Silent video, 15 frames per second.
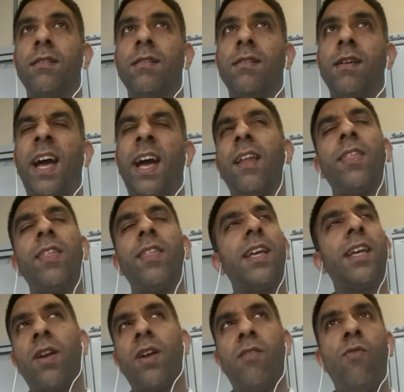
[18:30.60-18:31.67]
And I think it's
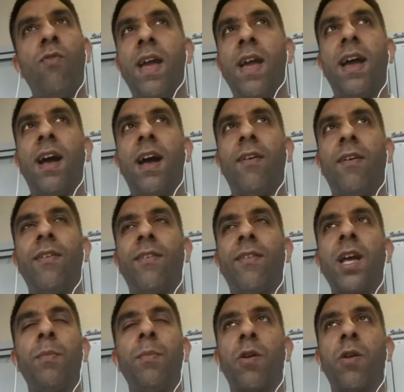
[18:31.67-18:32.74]
very rare I've ever
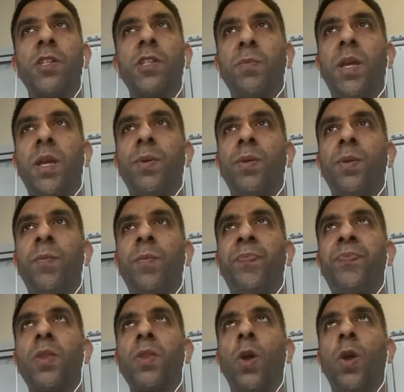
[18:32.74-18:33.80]
come across people
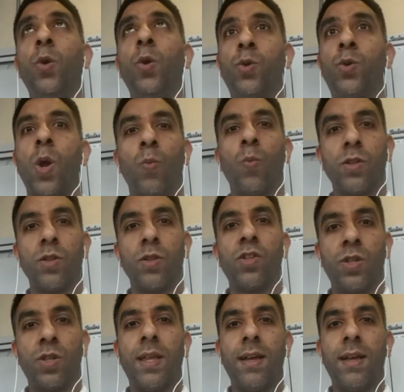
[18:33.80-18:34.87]
who don't want to do
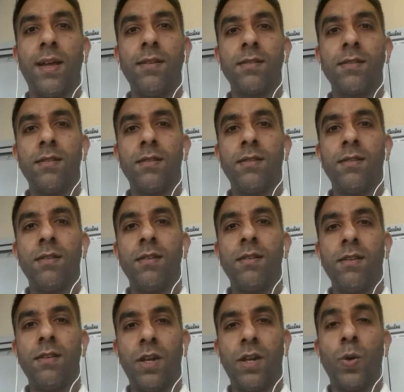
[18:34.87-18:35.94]
that,
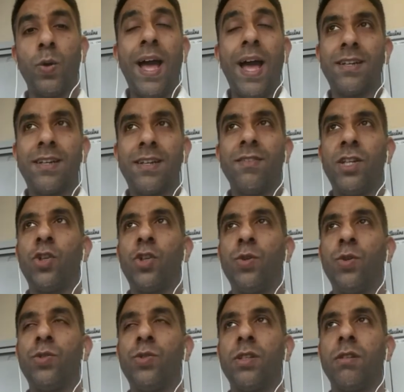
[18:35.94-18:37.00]
who actively choose
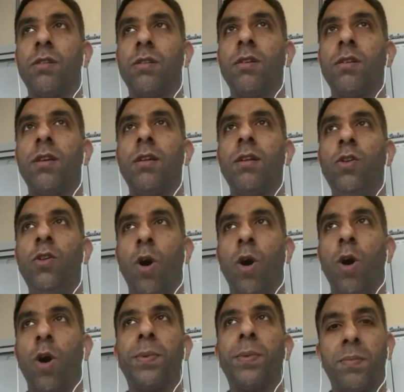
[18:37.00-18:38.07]
to not be
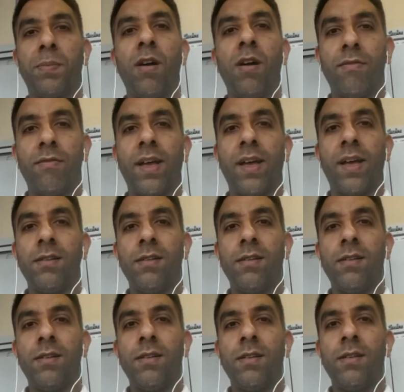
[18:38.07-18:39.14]
part of that.
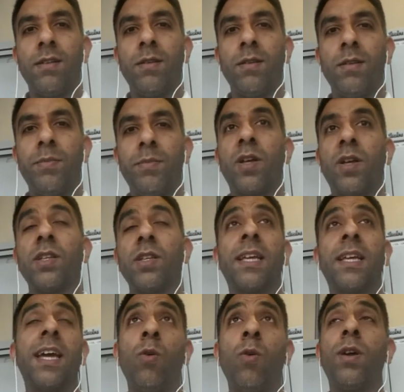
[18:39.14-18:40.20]
Because again,
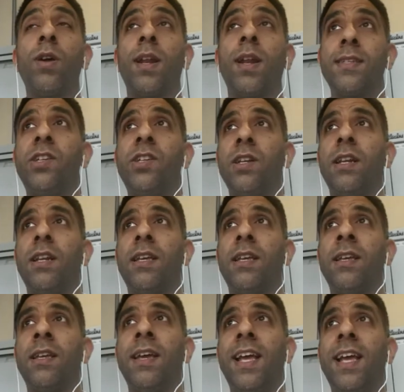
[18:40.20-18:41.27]
organisationally,
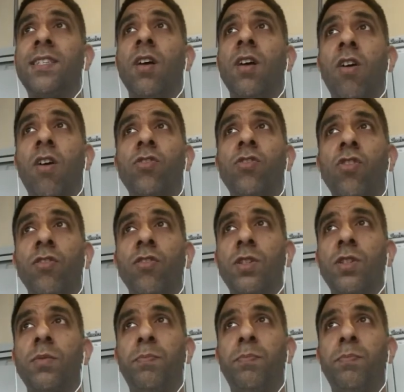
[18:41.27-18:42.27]
it's hard not to